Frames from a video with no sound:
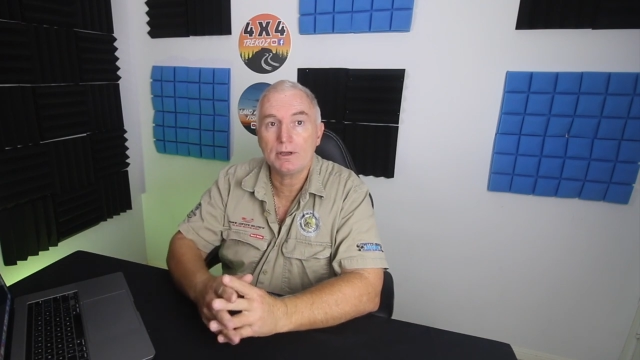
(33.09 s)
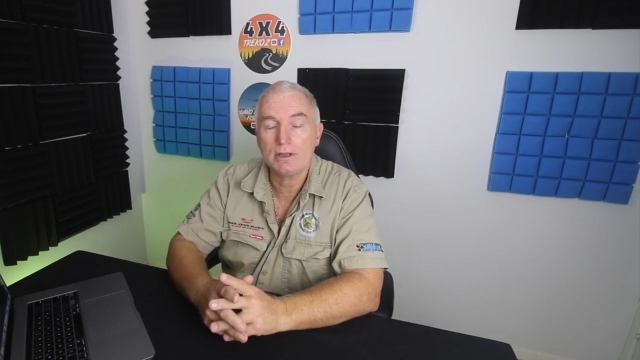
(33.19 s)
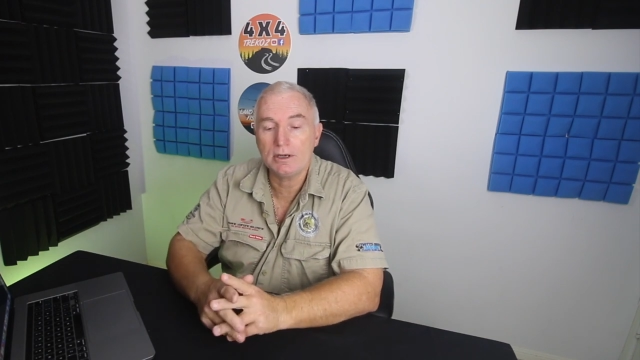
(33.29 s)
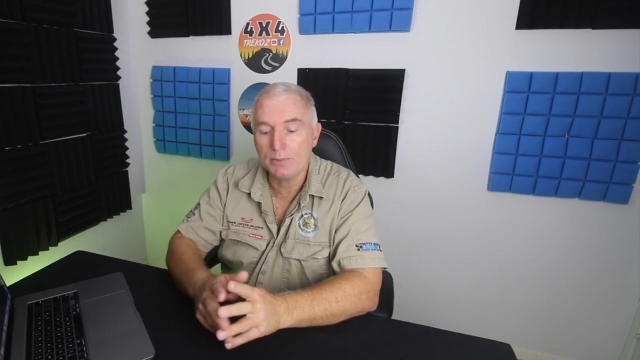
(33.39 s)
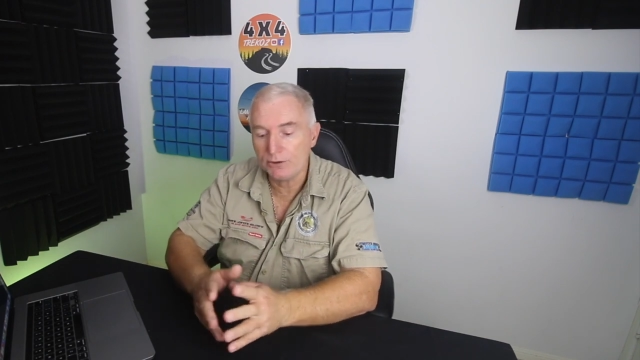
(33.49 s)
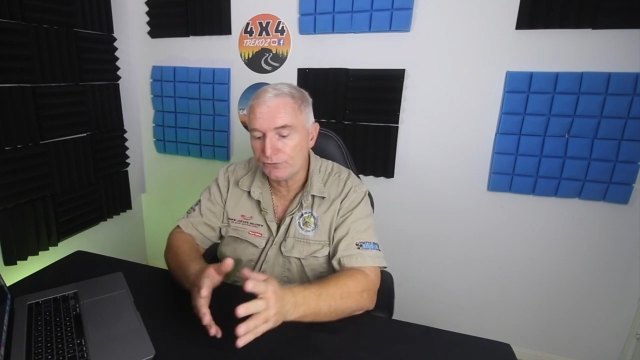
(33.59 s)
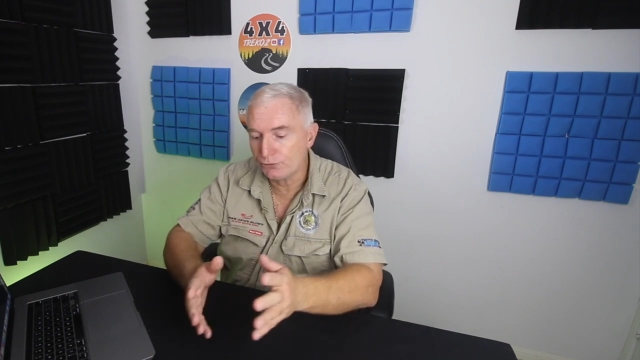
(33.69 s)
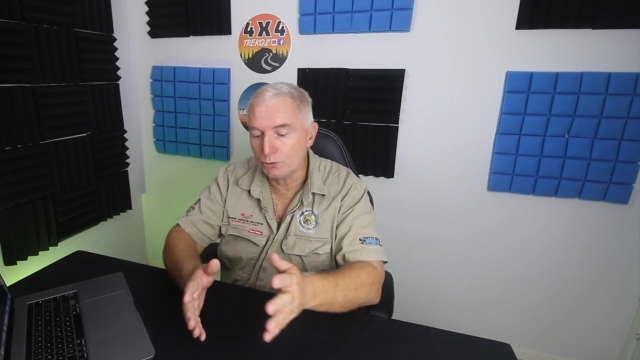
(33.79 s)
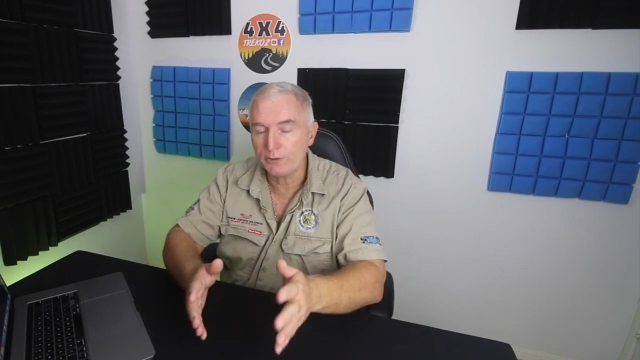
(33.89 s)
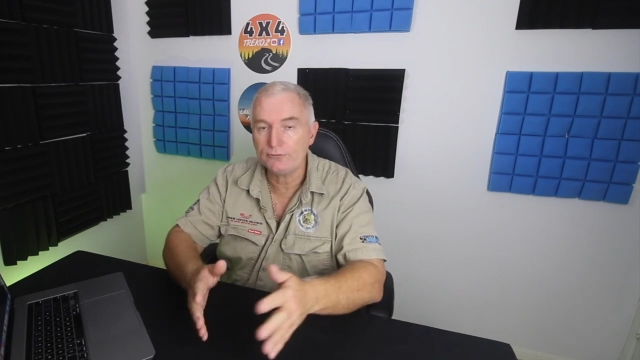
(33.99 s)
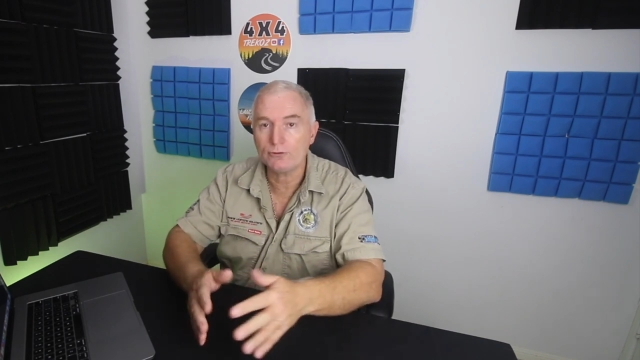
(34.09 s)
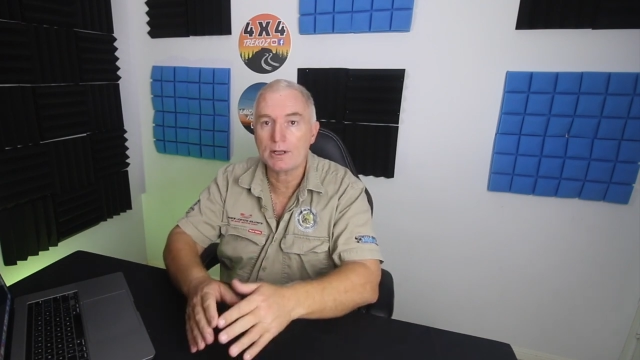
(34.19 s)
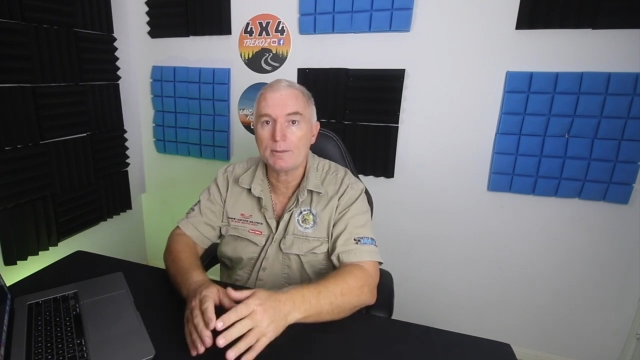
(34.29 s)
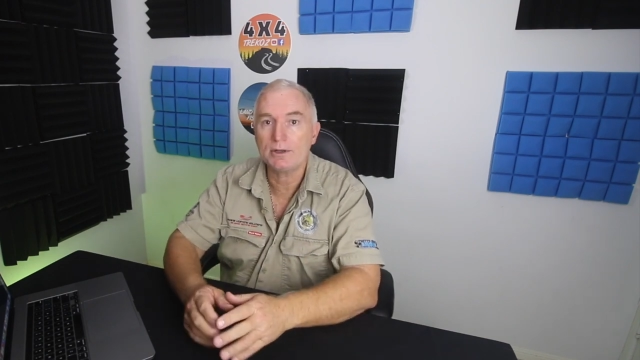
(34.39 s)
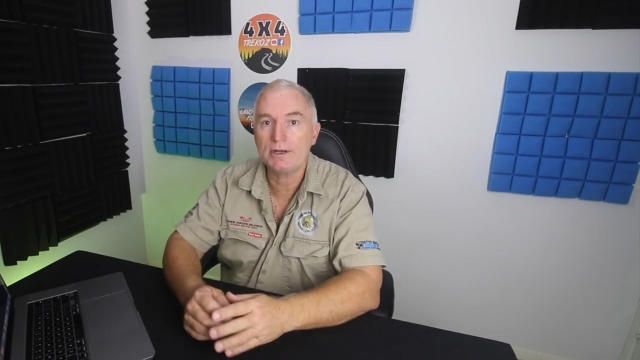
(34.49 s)
It had been stormy for a
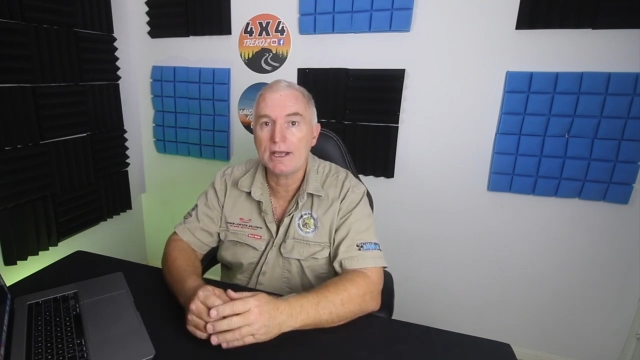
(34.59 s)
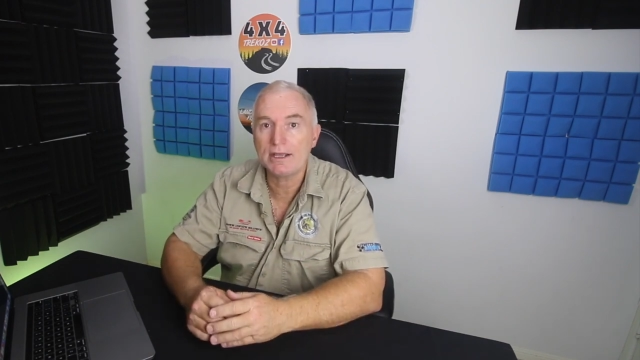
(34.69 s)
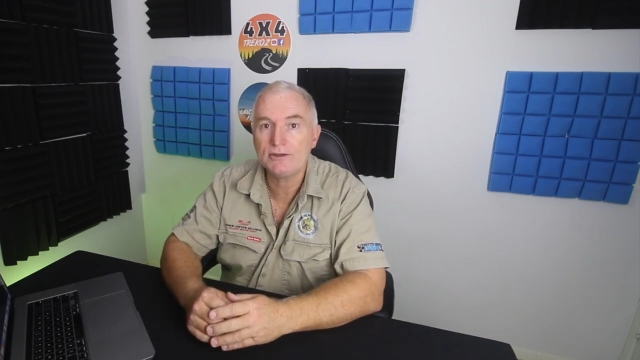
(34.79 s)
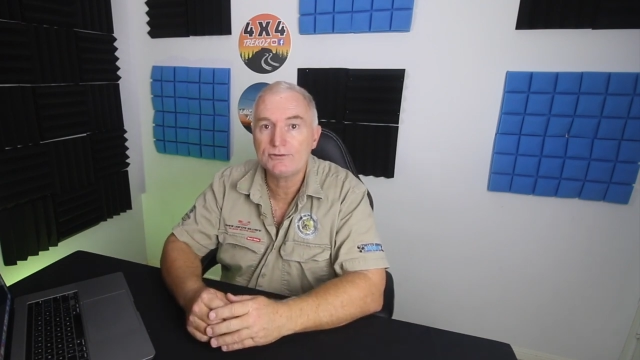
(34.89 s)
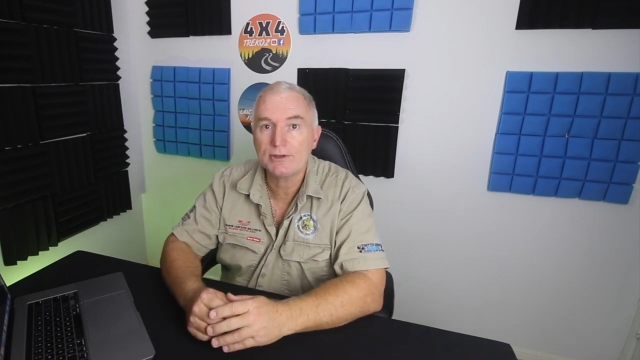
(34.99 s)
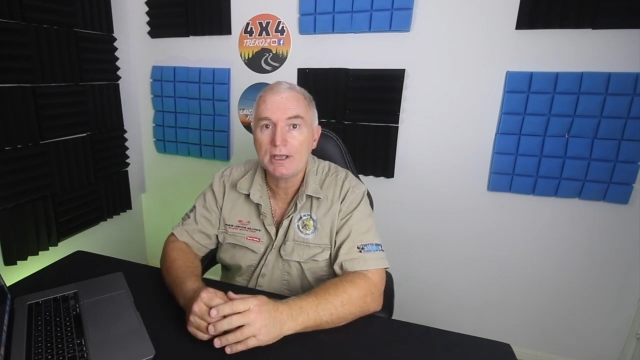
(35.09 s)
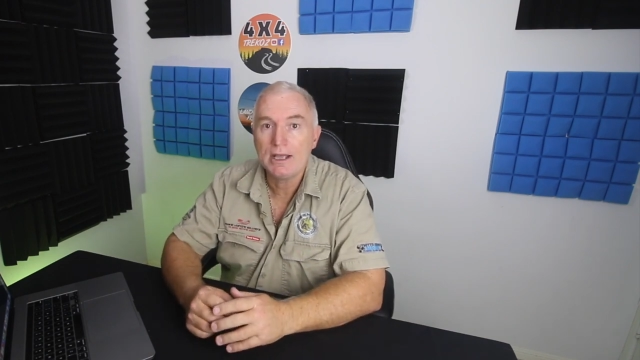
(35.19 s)
couple of days.